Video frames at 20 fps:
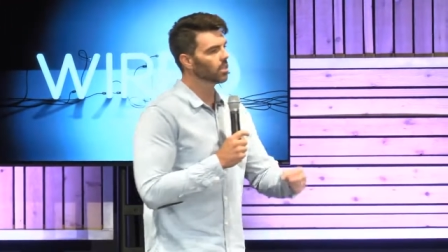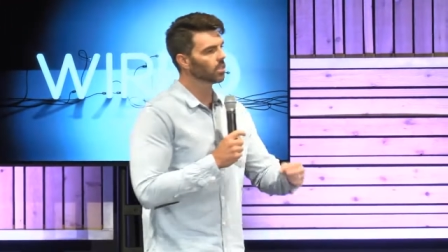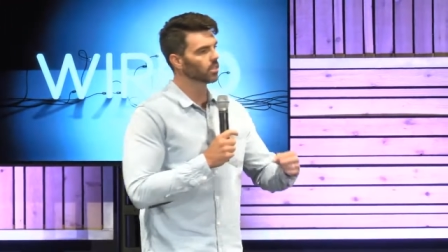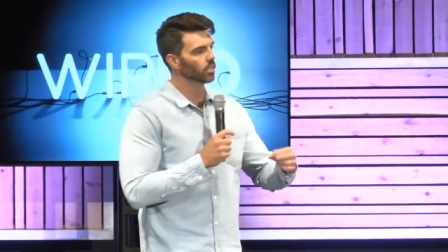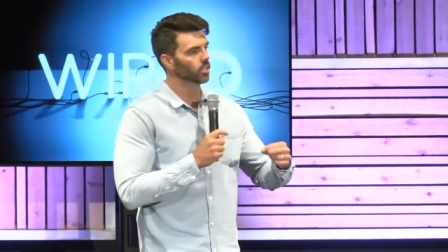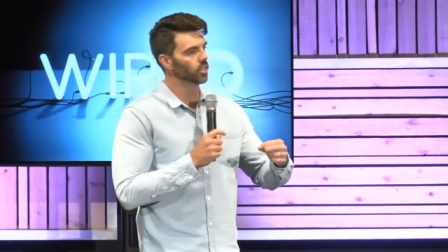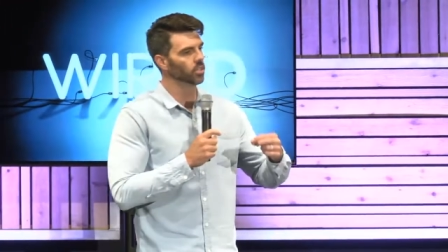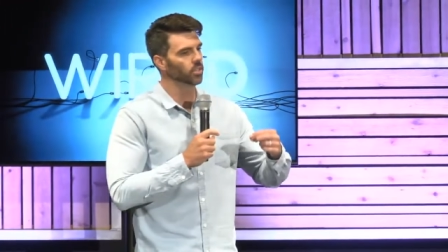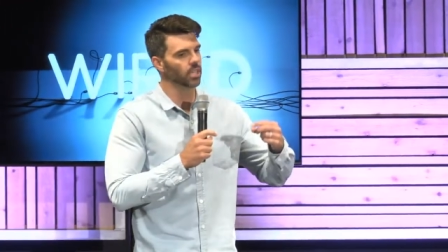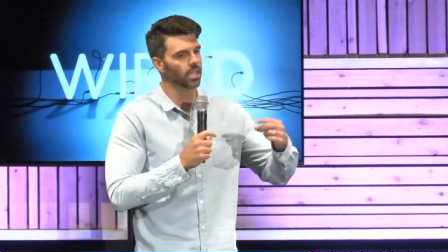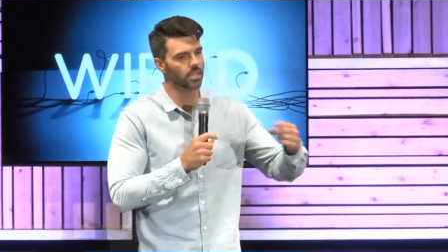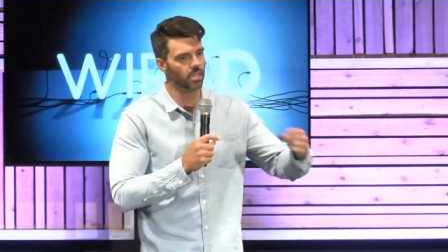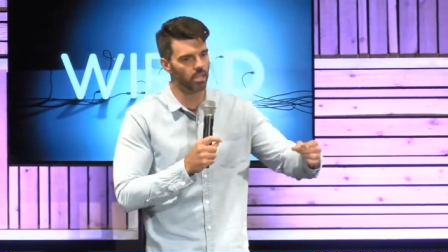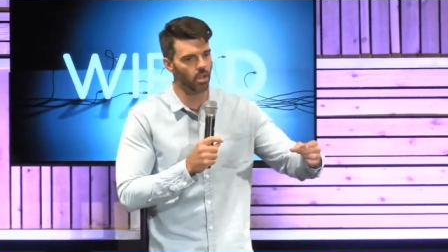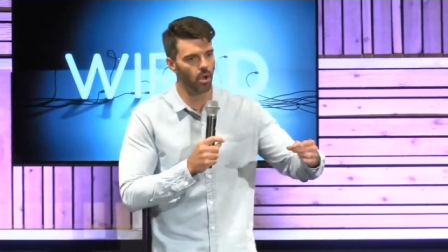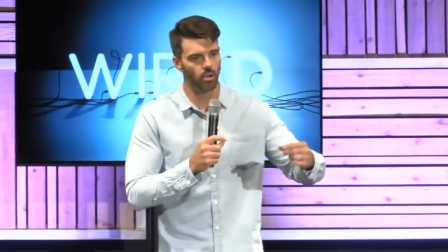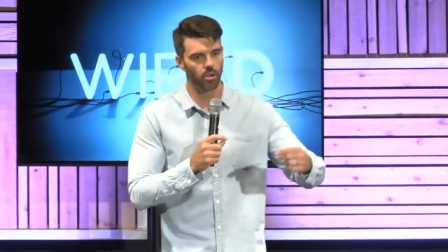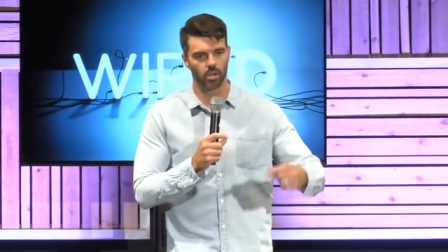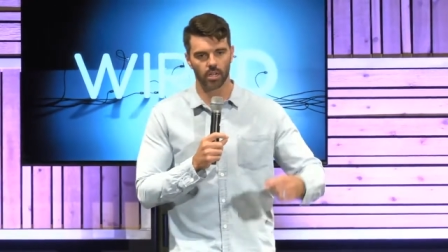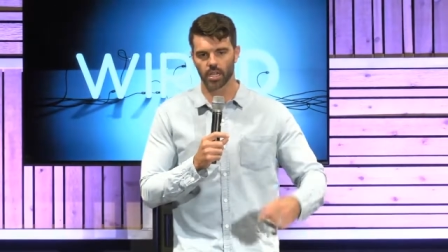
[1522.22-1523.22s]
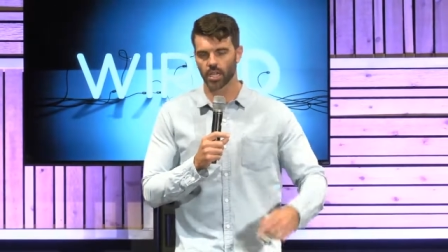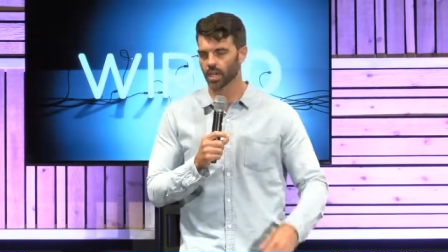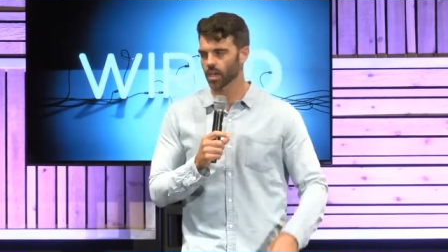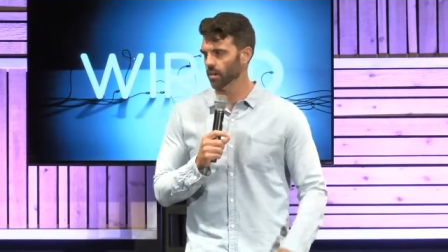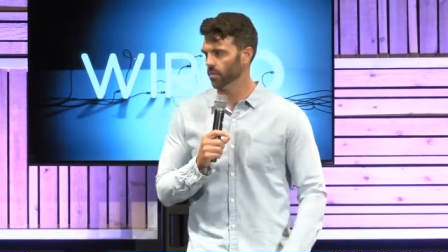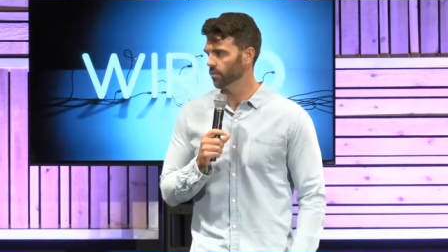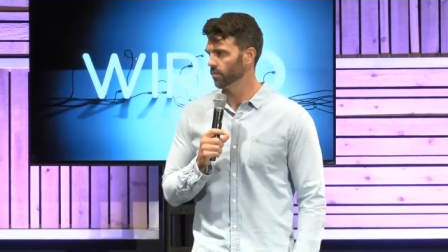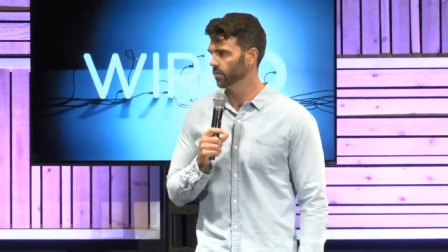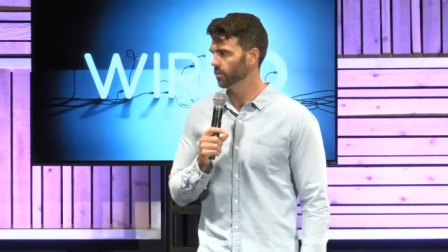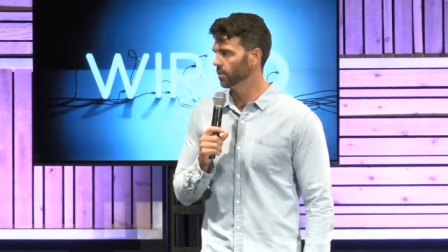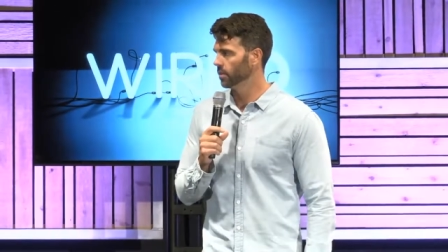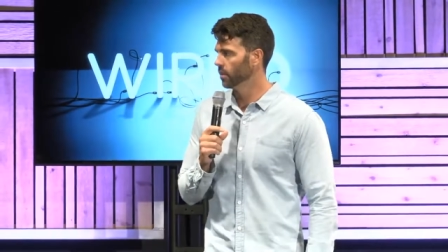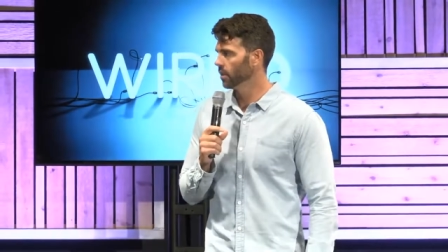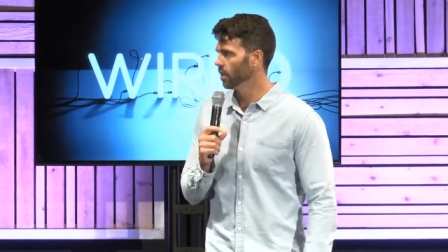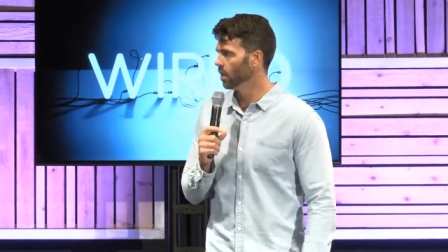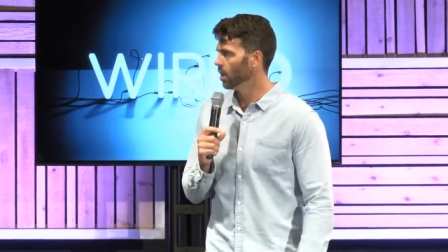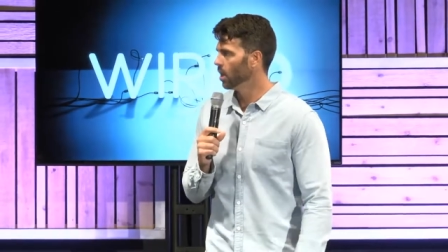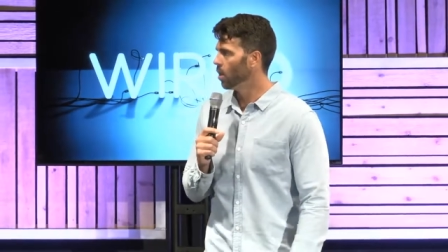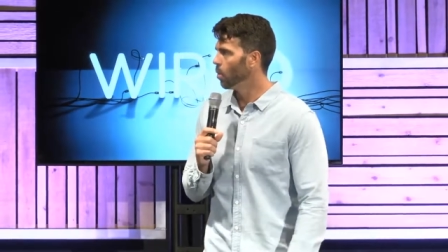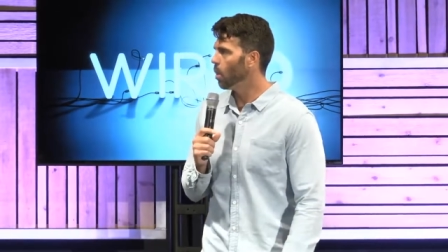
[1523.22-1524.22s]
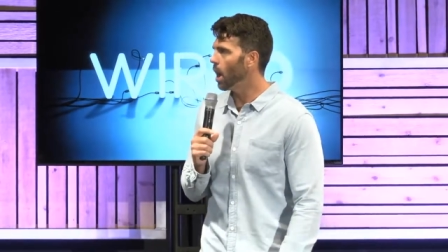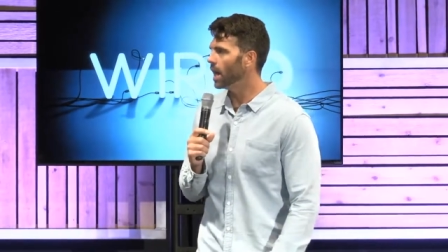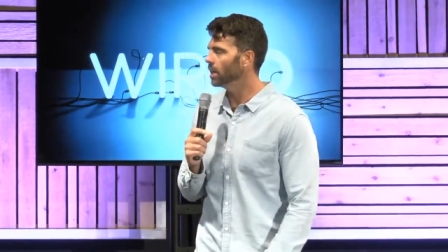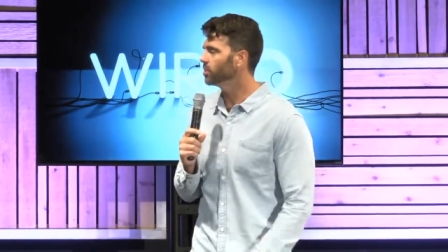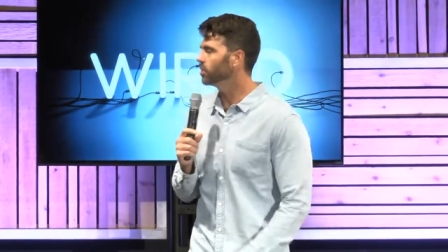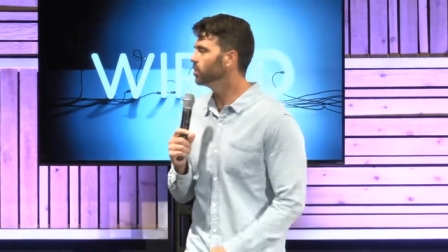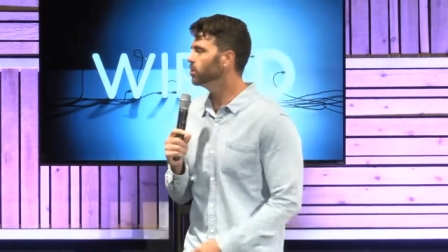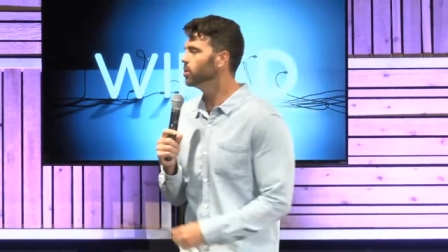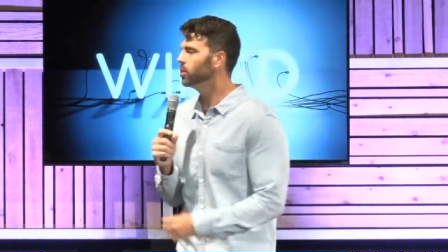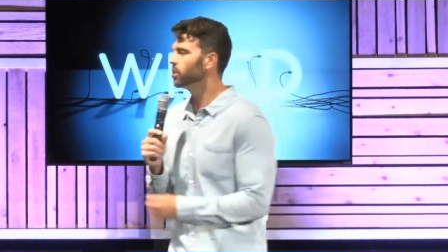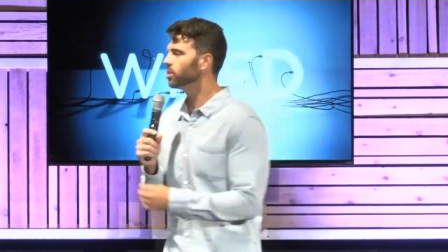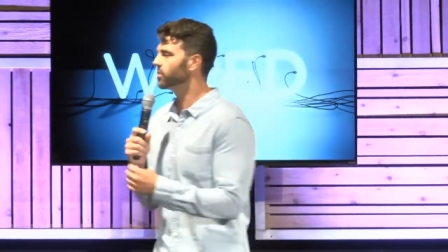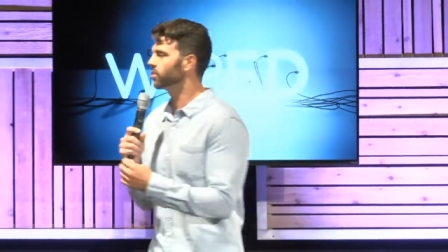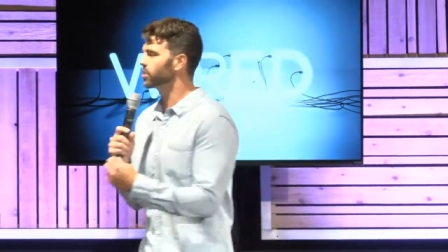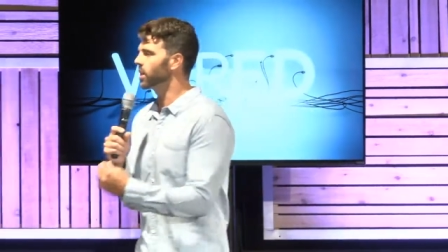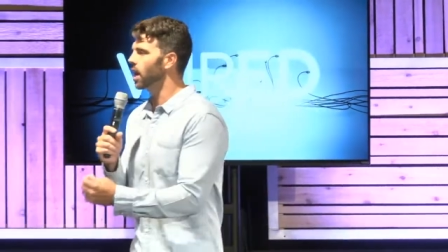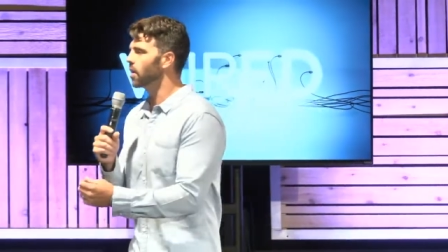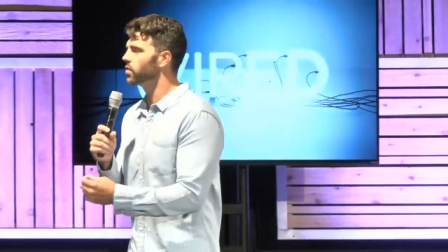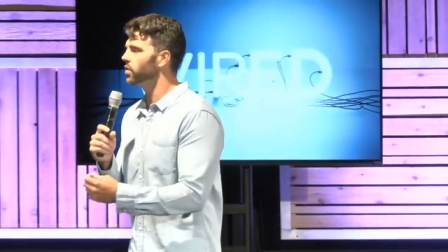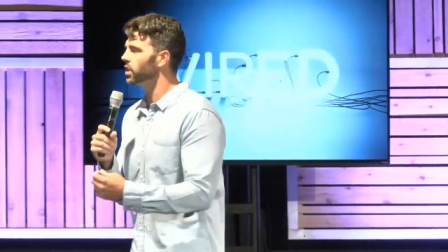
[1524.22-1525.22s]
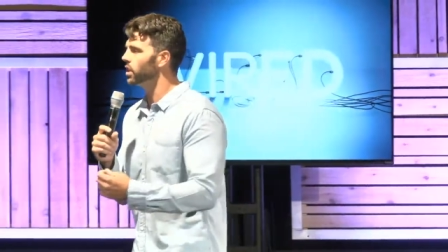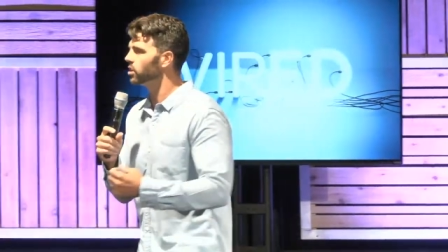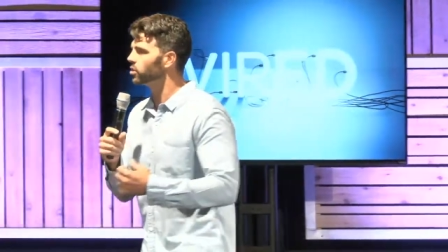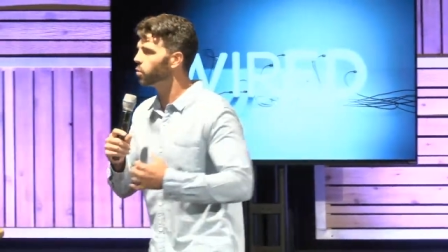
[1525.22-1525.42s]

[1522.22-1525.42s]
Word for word: do you need to know your gift? Why should you discover this?